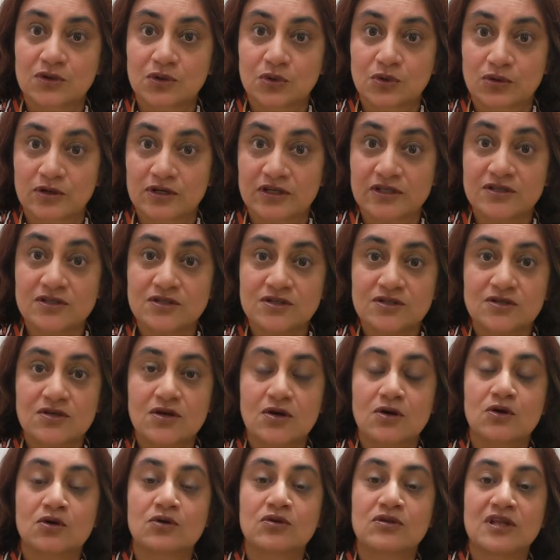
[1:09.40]
the coin.
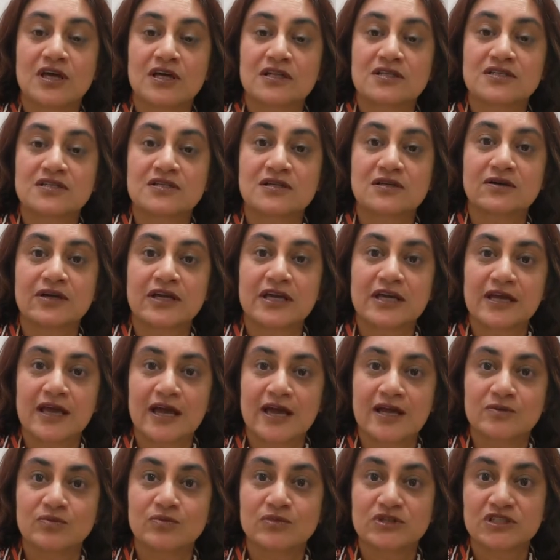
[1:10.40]
So that's looking
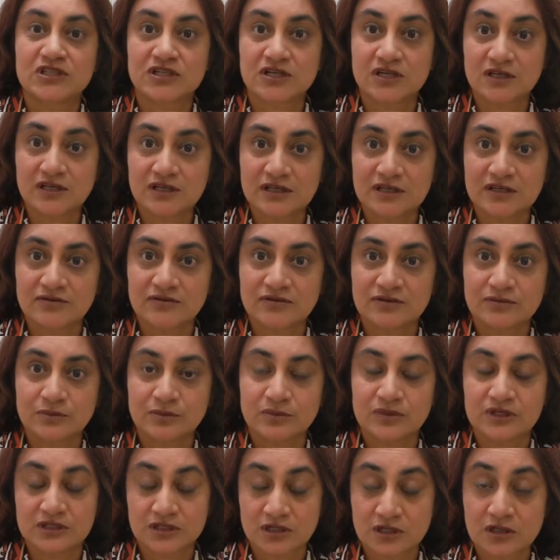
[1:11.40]
at
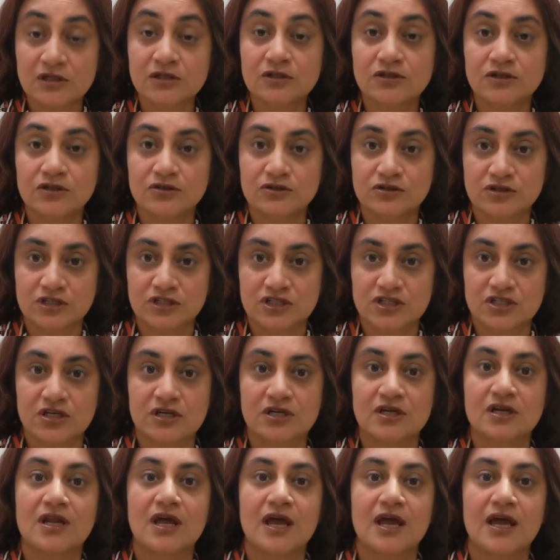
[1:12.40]
maternal
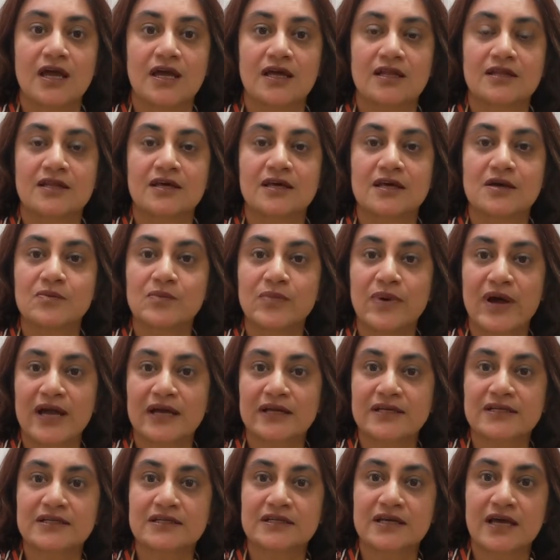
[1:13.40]
nutrition and the
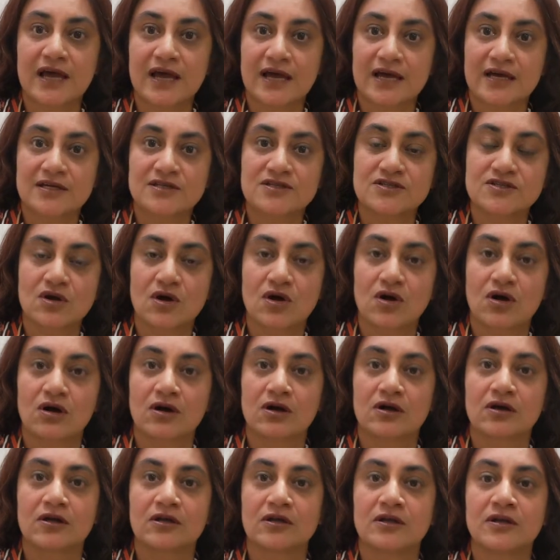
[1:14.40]
impact it has
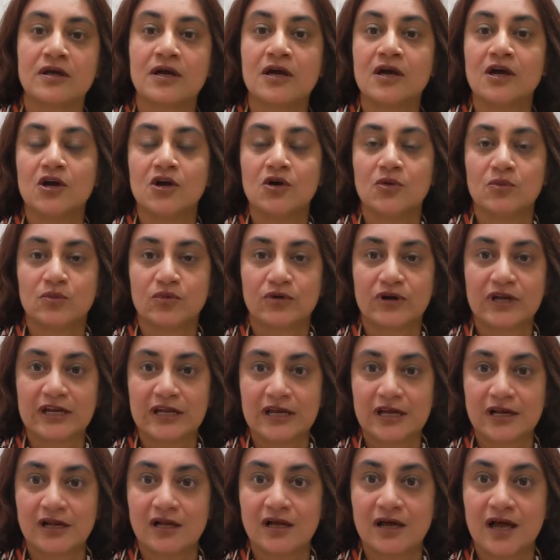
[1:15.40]
on
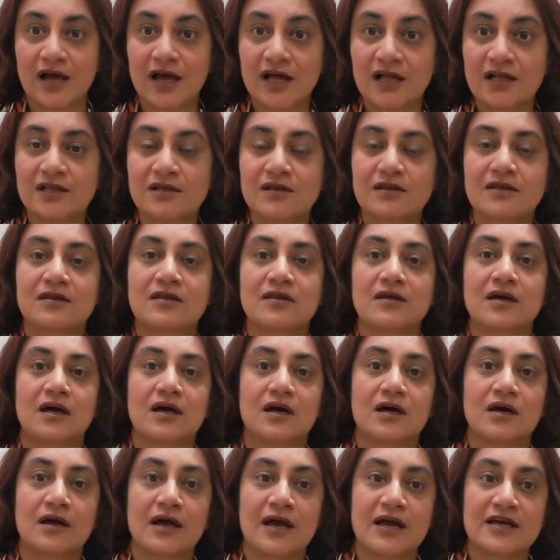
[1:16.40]
prenatal health,
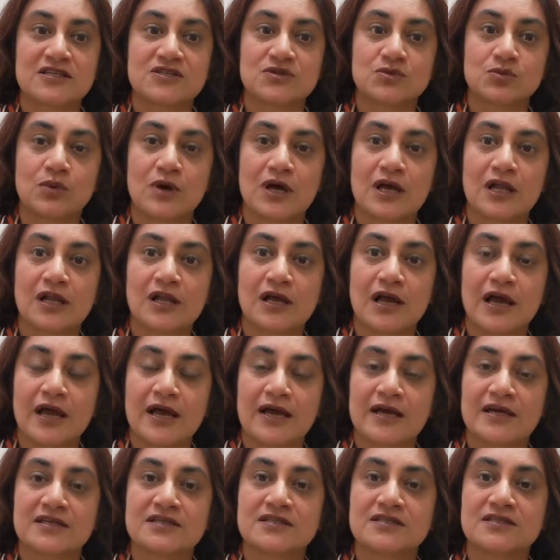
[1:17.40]
as well
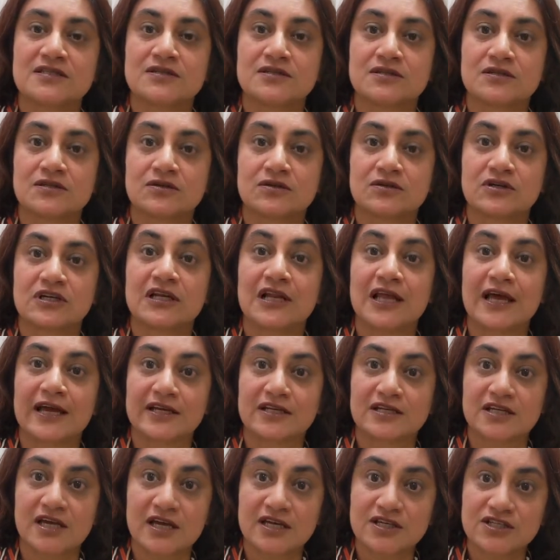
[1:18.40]
as during
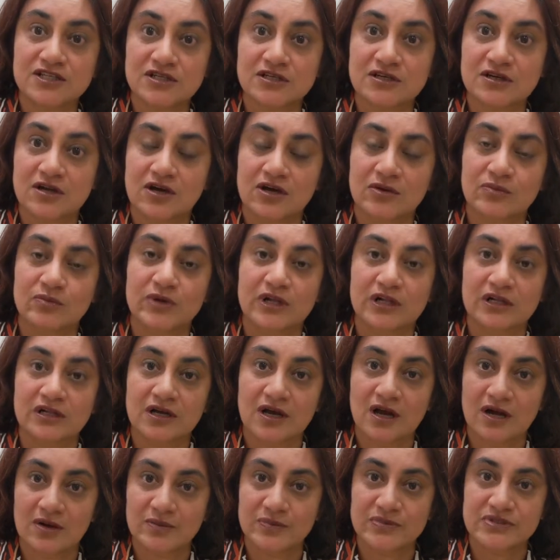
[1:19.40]
lactation on milk
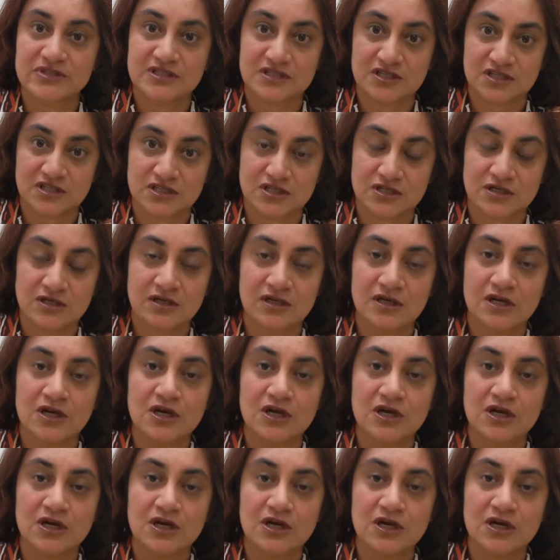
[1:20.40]
composition.